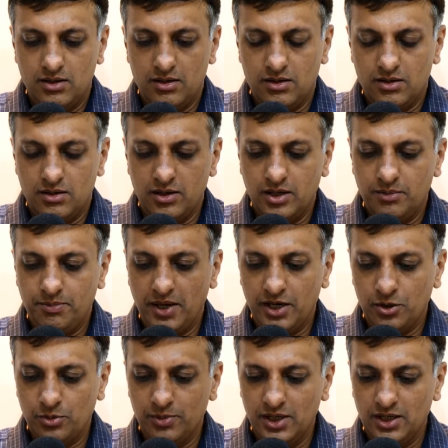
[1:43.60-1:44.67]

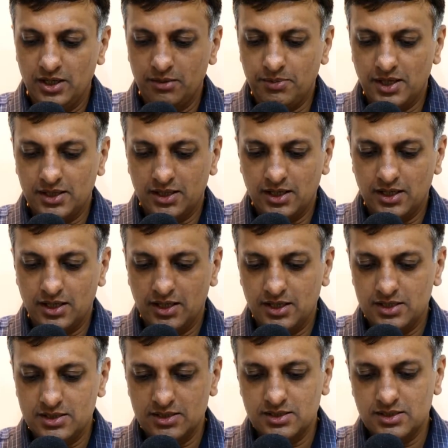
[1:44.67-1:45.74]
Hepatobiliary pancreatic
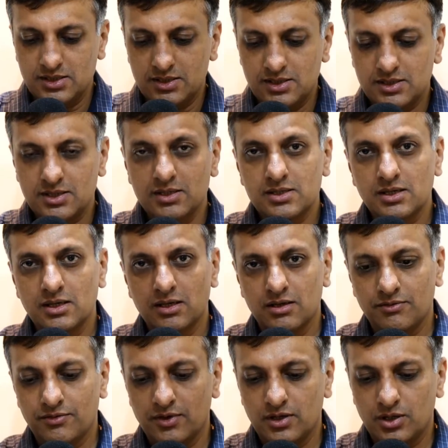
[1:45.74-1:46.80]
diseases essentially
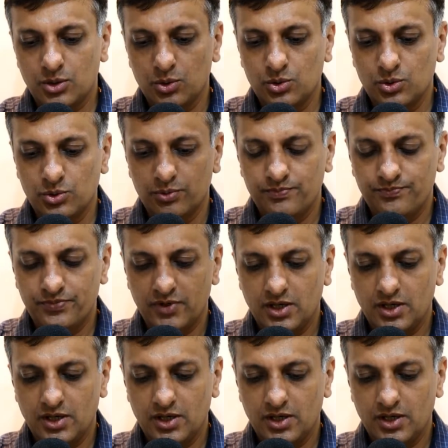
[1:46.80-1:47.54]
refer to